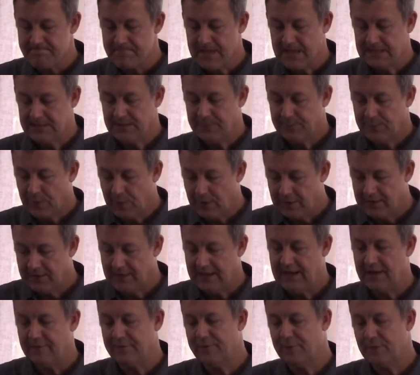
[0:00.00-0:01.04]
So ponder
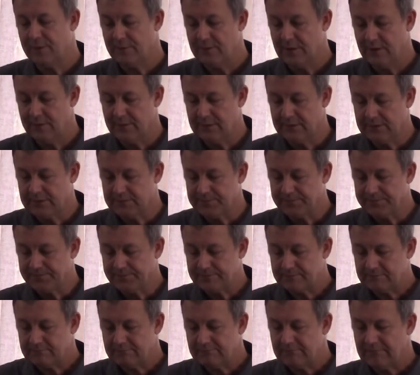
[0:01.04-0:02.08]
that for a moment.
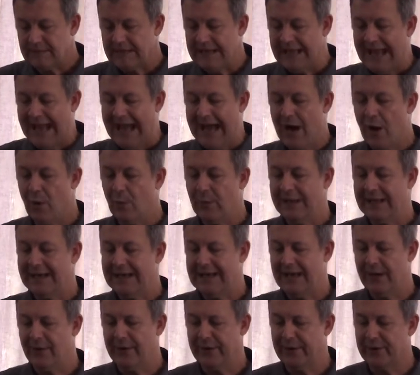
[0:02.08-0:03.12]
How are we
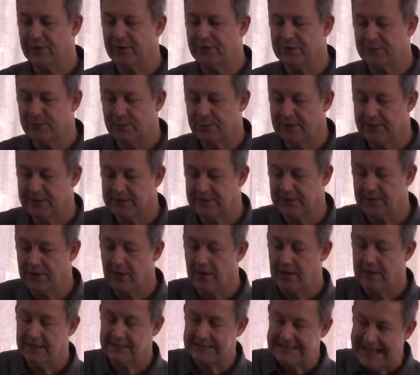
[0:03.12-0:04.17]
allowing God's word to
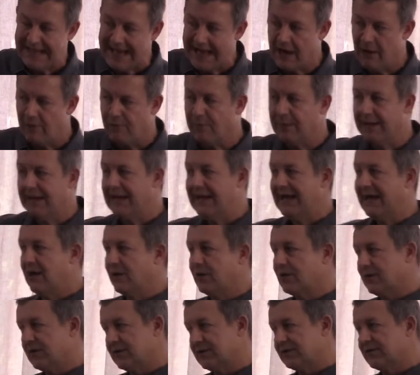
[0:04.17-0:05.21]
guide us? How have we allowed
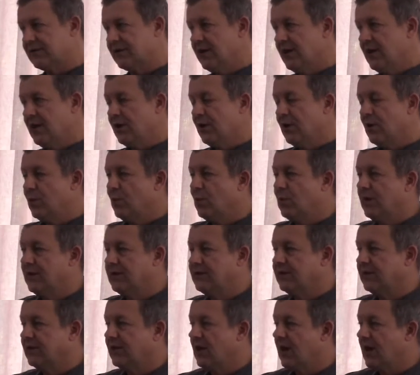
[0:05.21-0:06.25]
God's word
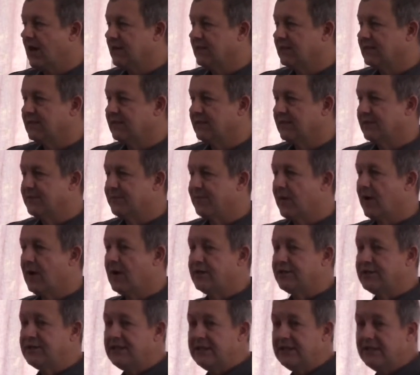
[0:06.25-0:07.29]
to guide us in this
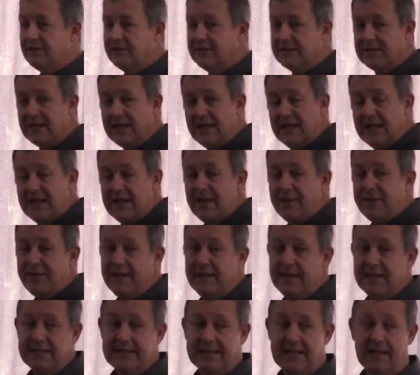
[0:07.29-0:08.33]
past year as
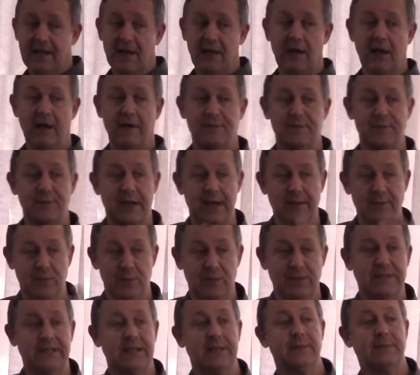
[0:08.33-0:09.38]
things in our lives maybe
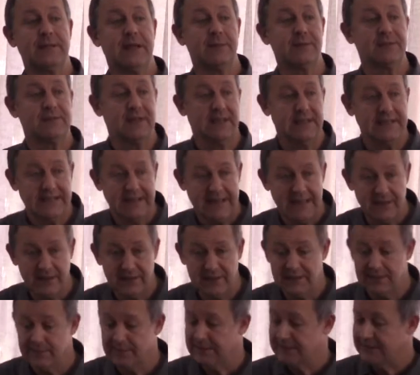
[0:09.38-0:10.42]
were tipped upside down a
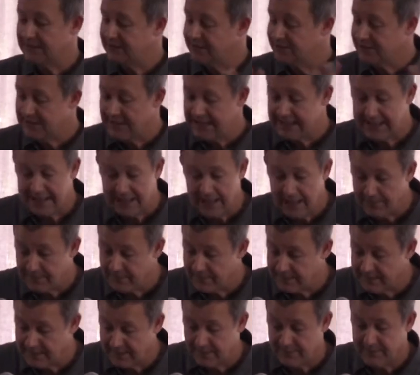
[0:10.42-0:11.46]
little bit, shaken up a
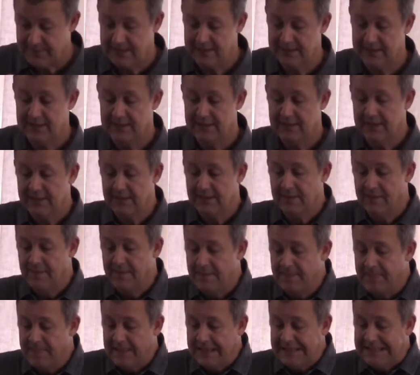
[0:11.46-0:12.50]
little bit?
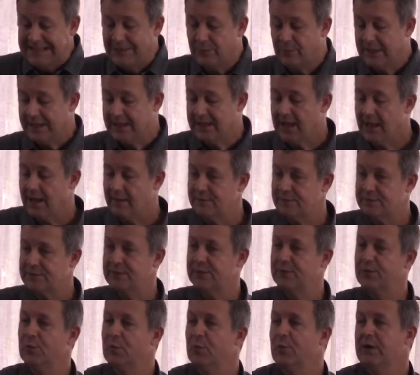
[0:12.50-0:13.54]
Did we come to
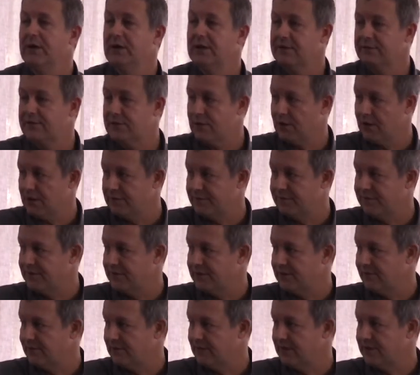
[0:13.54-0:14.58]
the Word of God for
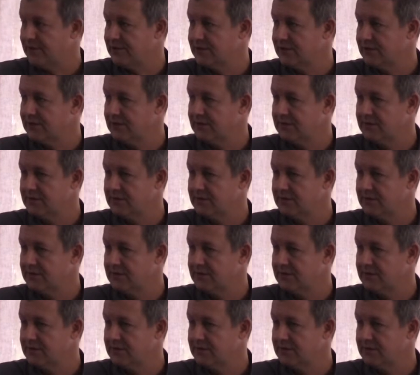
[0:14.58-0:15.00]
direction?